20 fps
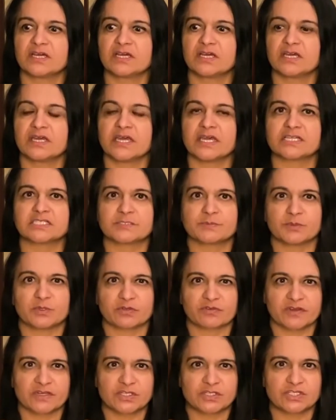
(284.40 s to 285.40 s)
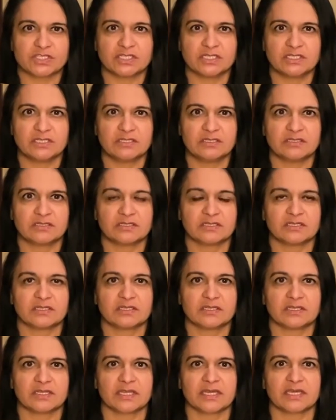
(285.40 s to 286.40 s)
exploration.
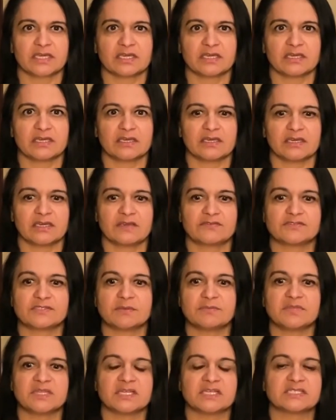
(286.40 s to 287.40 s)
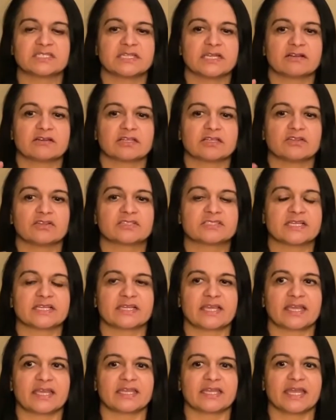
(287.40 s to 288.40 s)
Like if something is there and it looks like
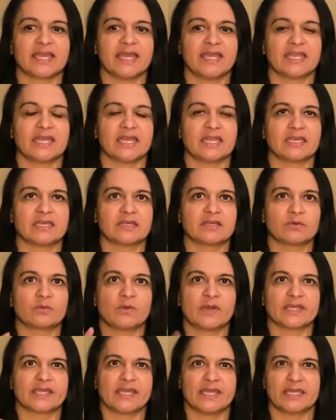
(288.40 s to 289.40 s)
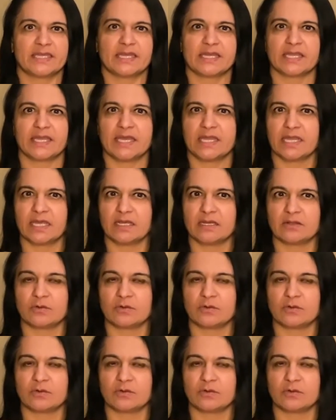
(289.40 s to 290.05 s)
I can get it, why can't I get it?